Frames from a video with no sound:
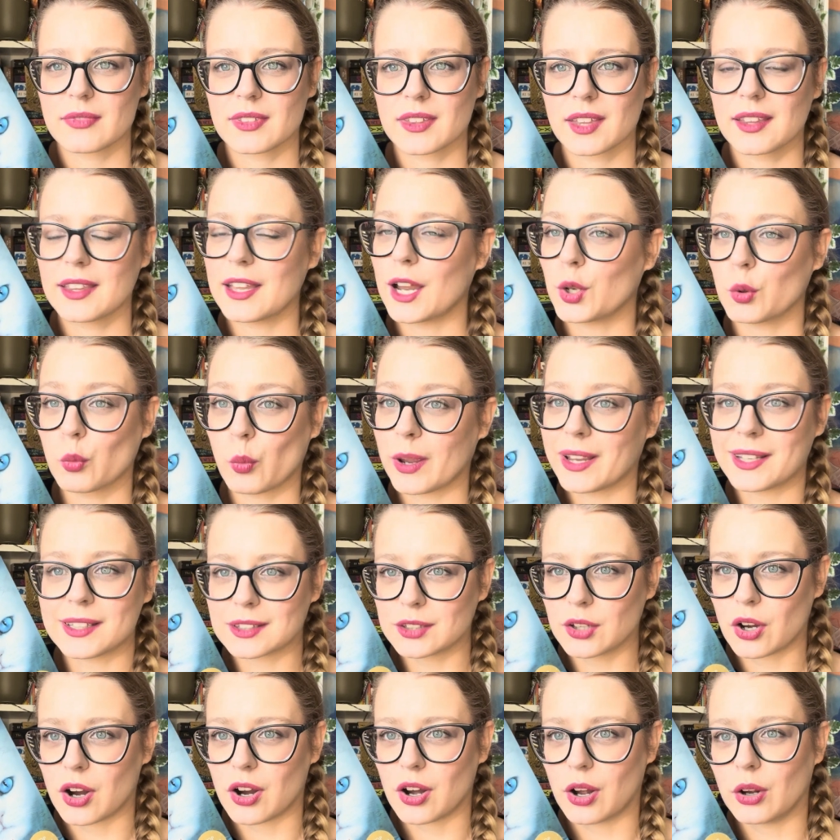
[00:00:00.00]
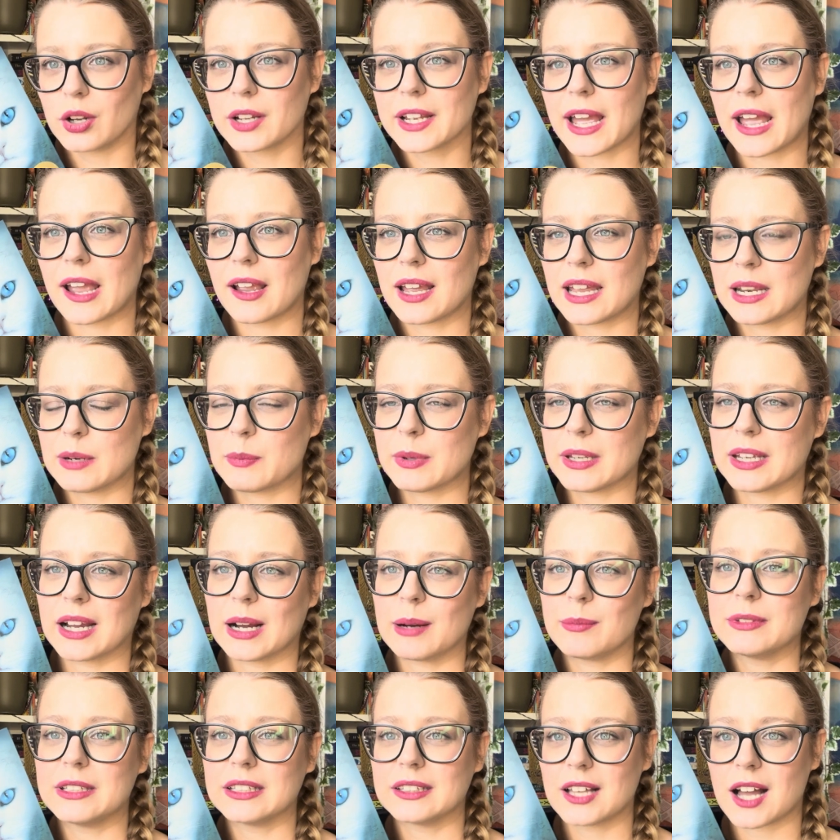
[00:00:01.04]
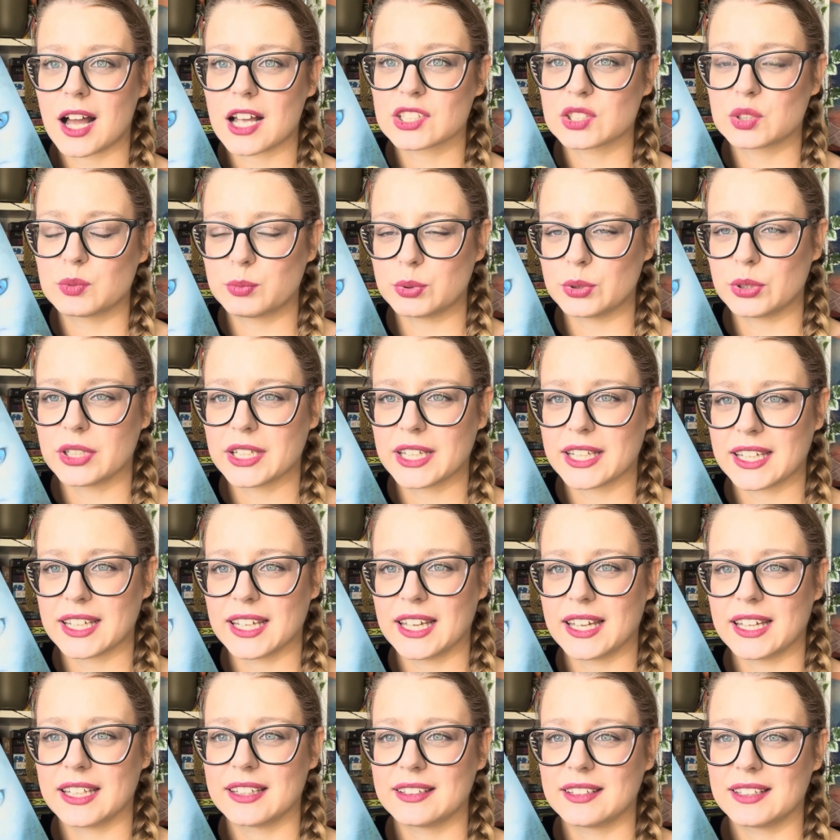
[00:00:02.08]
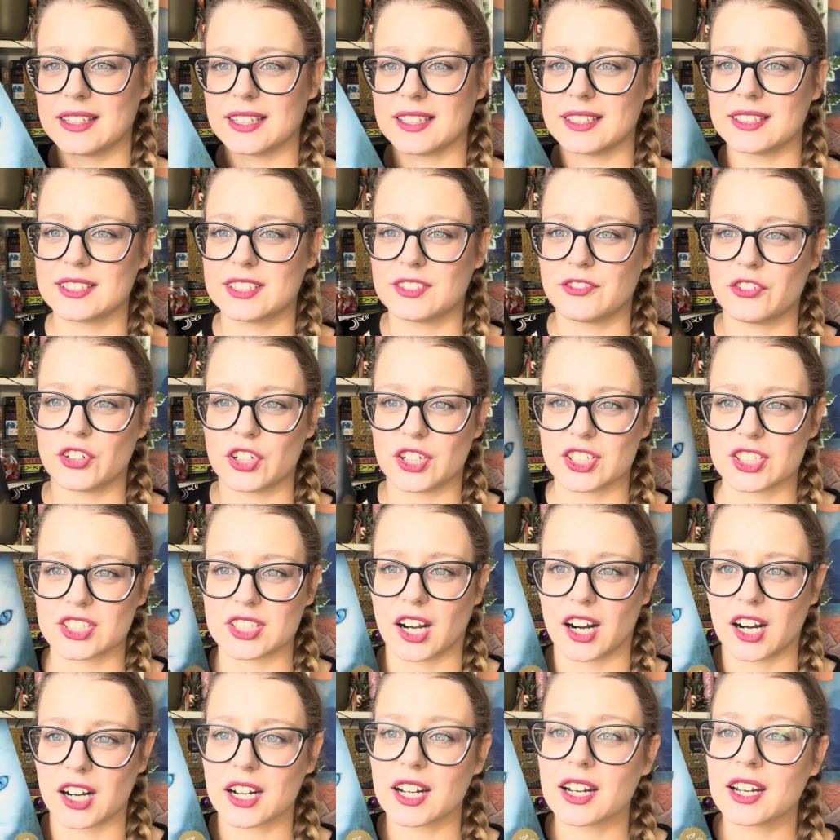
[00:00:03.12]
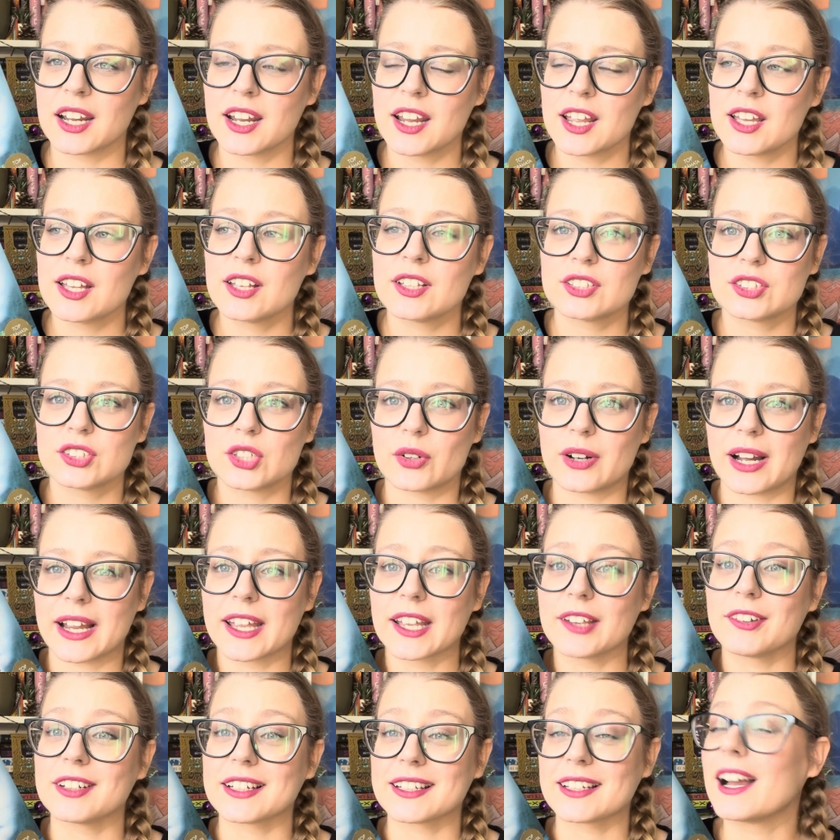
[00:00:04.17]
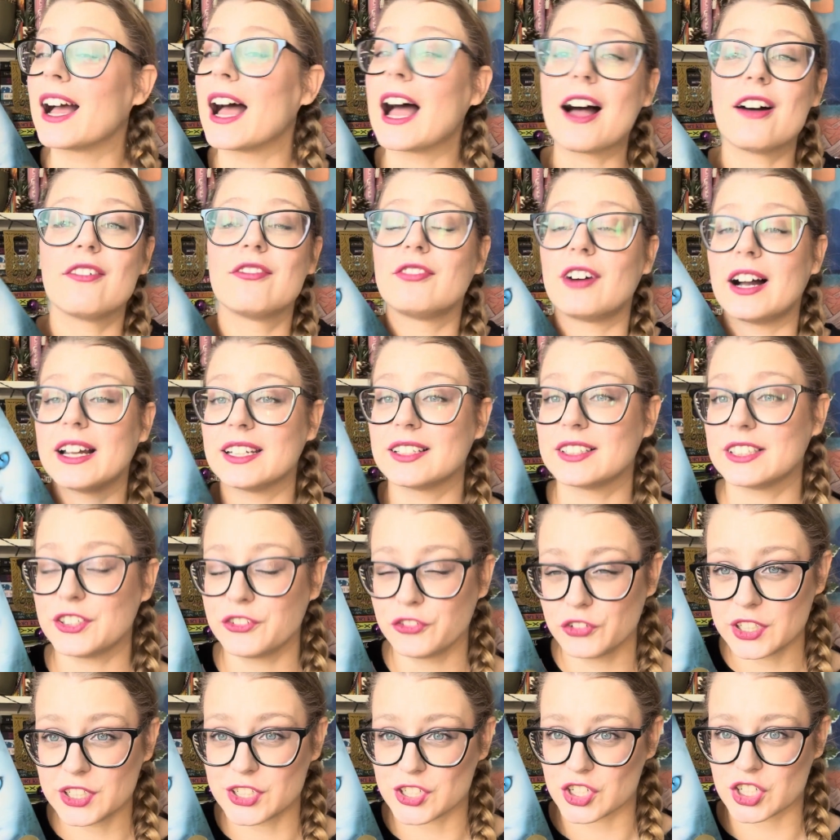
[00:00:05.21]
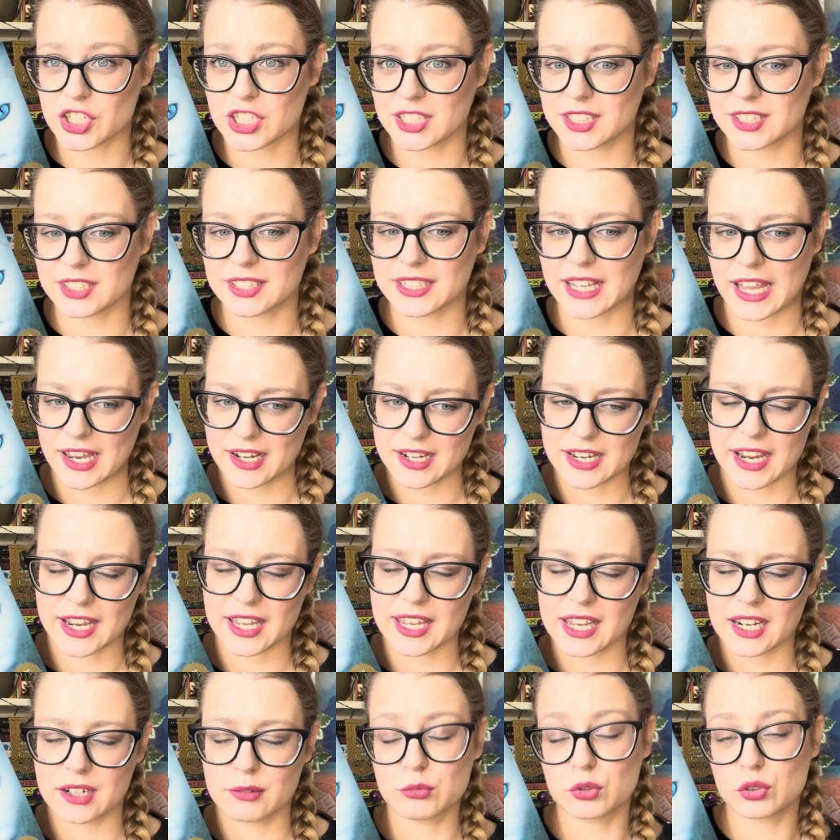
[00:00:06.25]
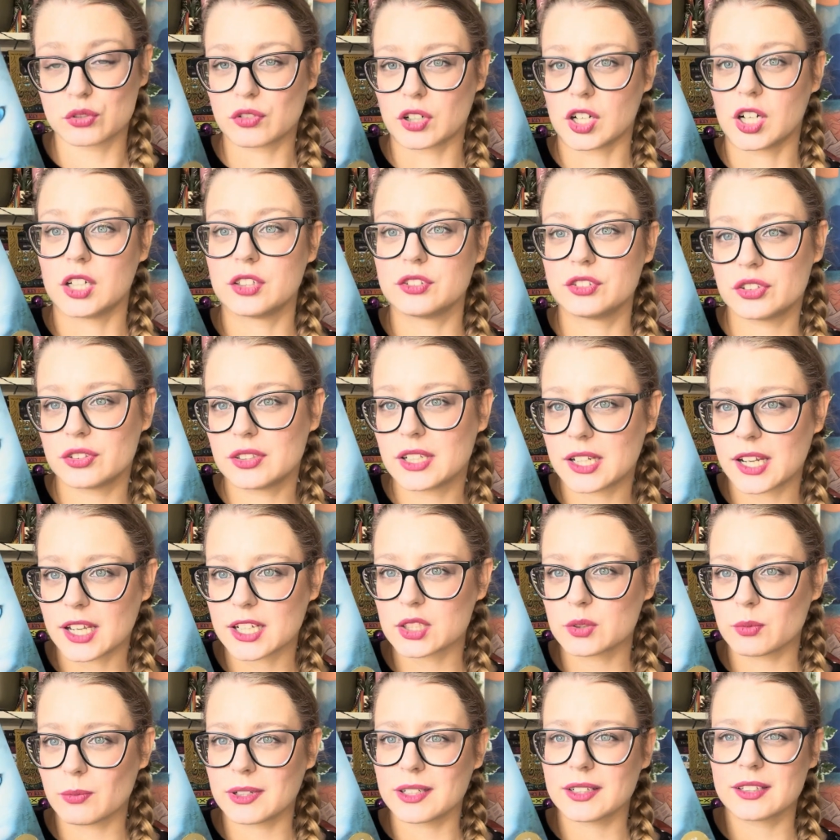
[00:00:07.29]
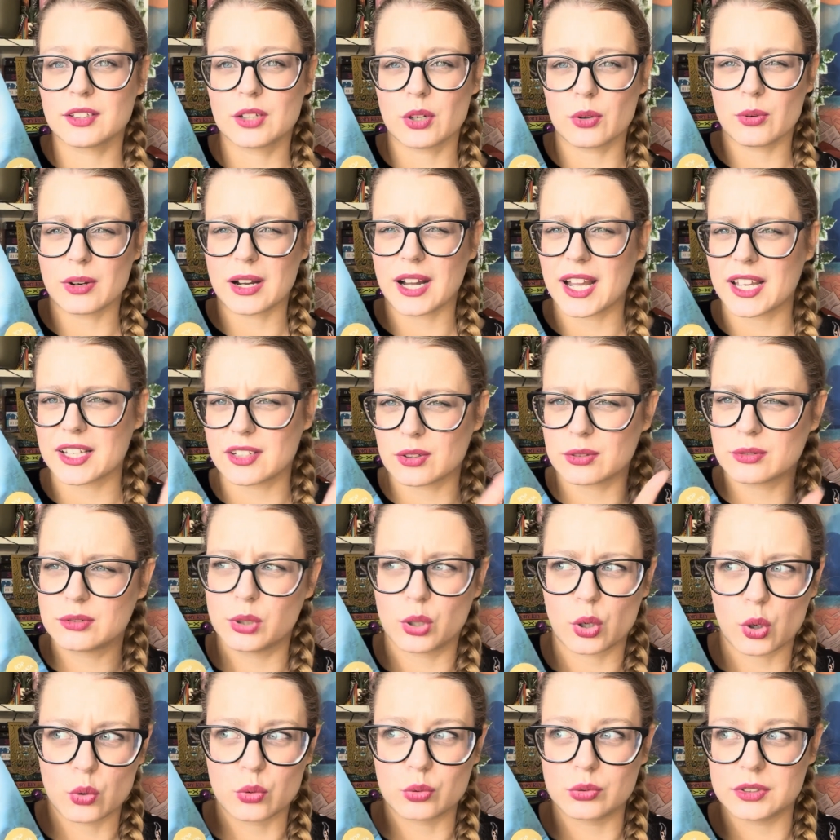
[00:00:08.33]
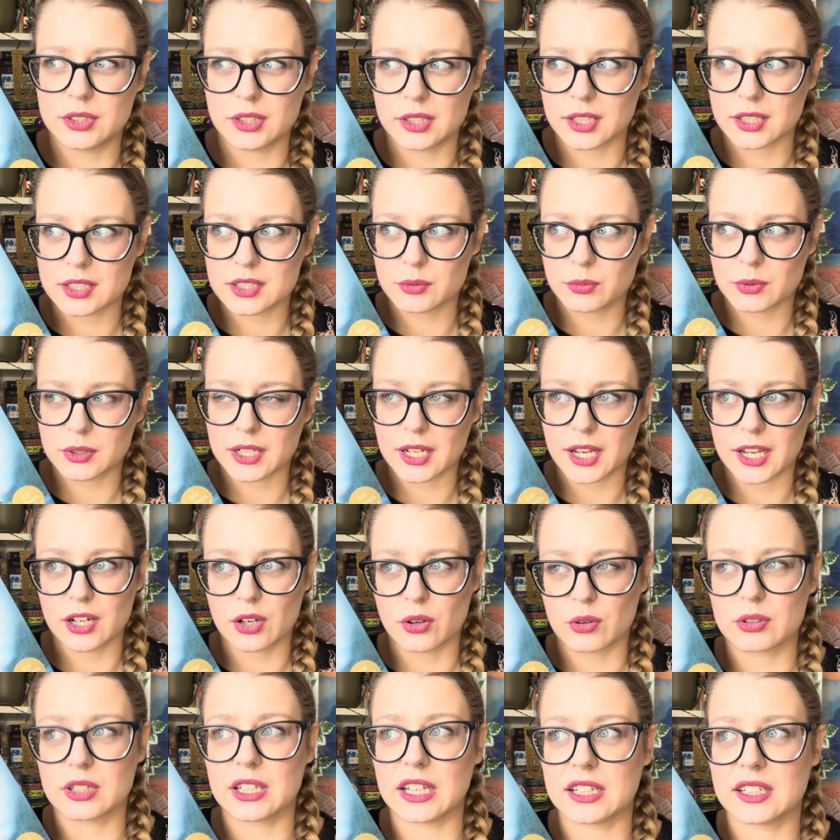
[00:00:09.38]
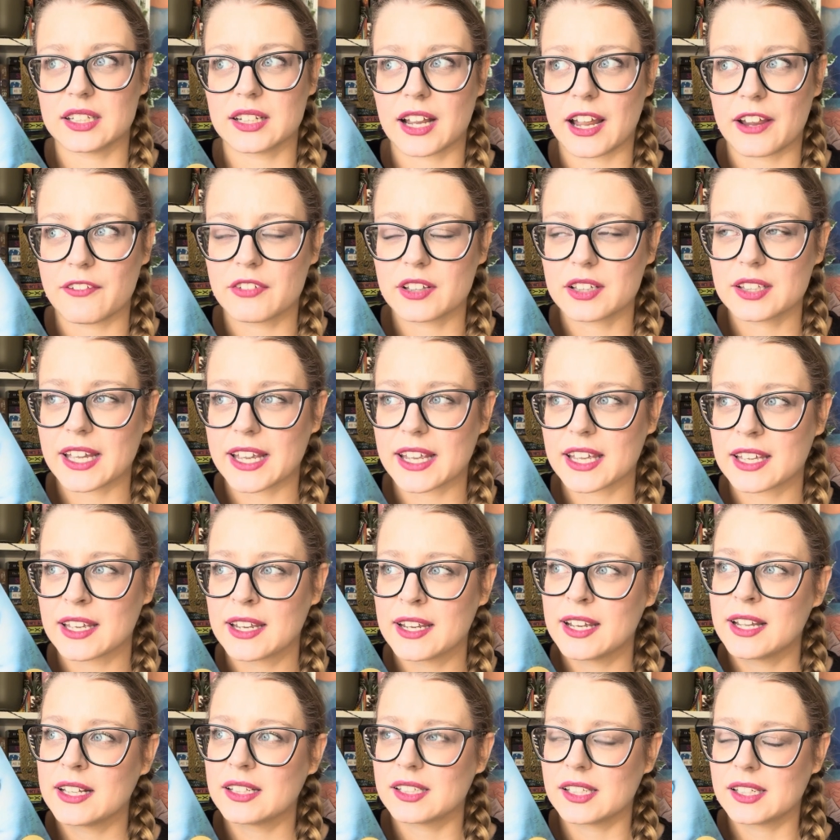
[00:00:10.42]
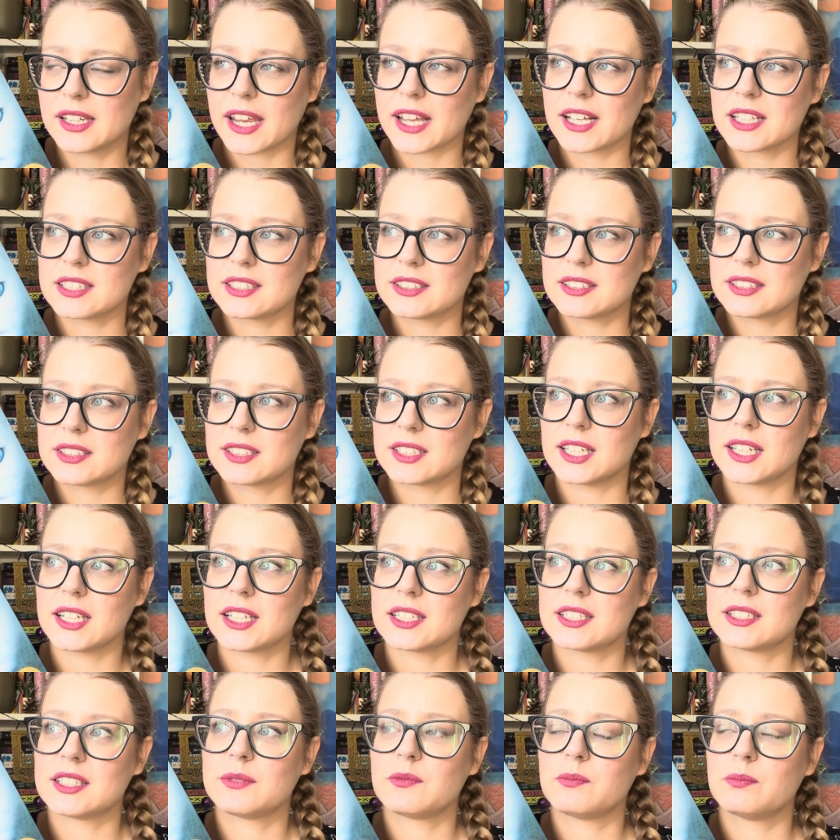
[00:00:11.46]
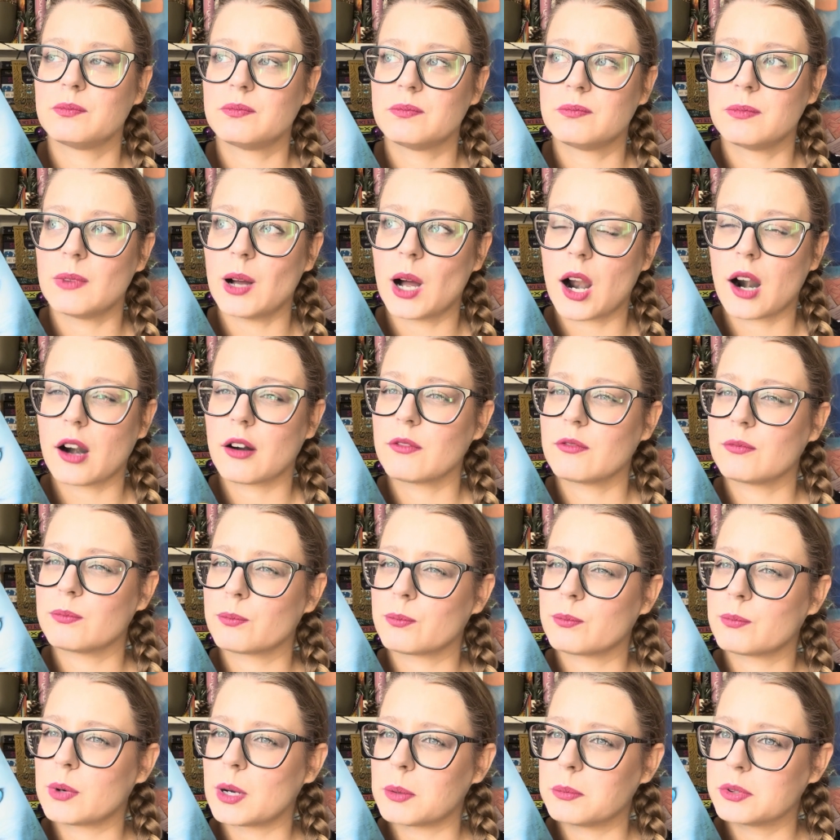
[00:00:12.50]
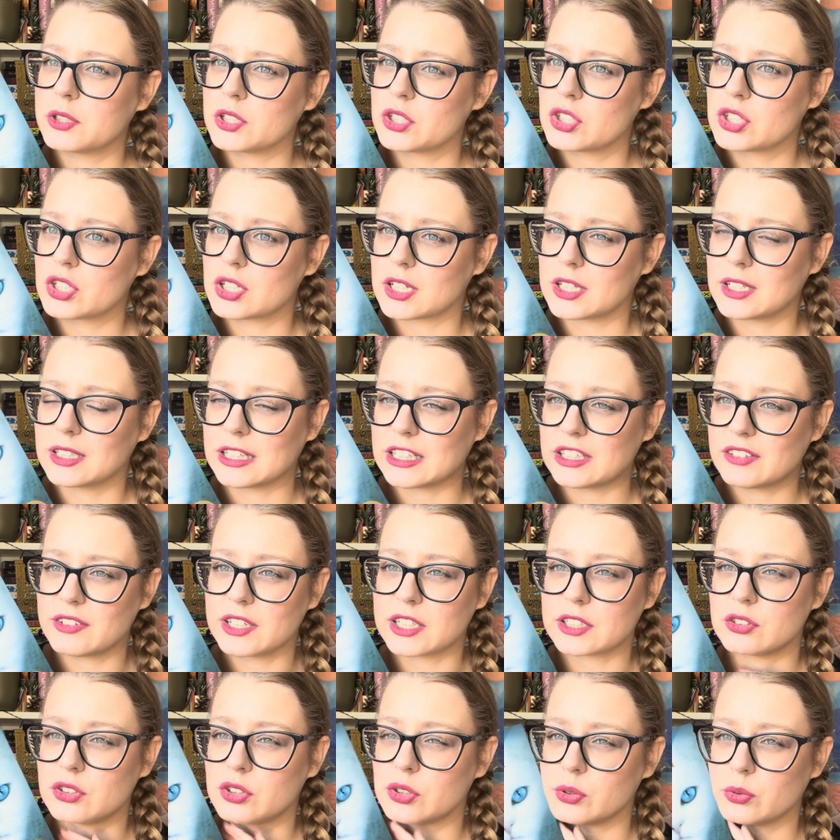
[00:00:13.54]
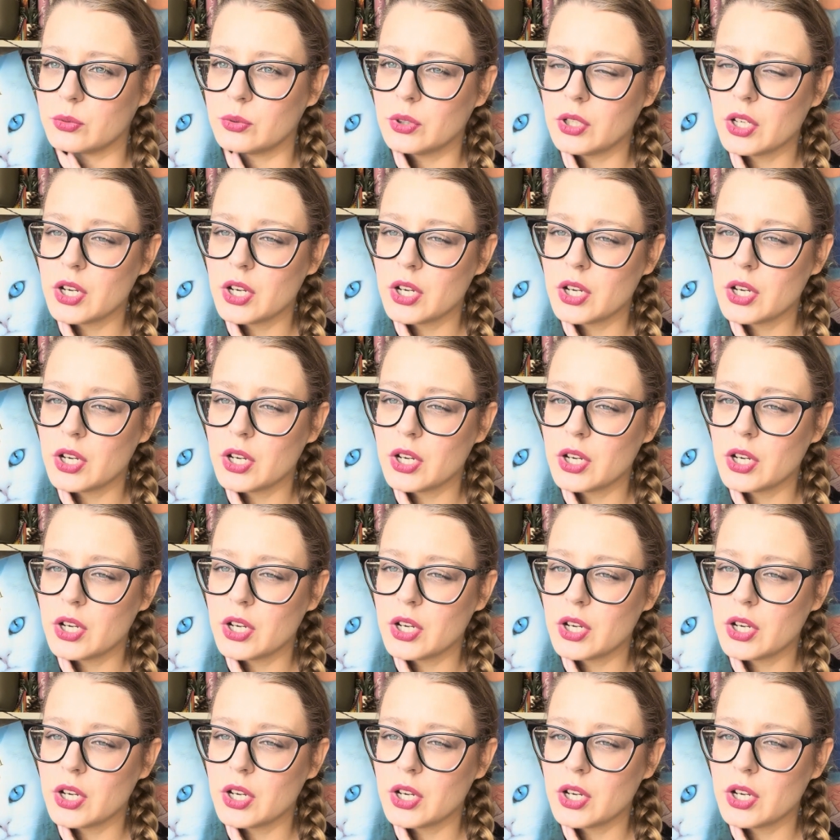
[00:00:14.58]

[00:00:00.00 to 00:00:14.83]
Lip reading: not wait long and pick up the last book in this first arc. So I have finally finished it and I can move on to the next one, though I don't own the next one. I know that I feel like the next 6 are published in Latvian too,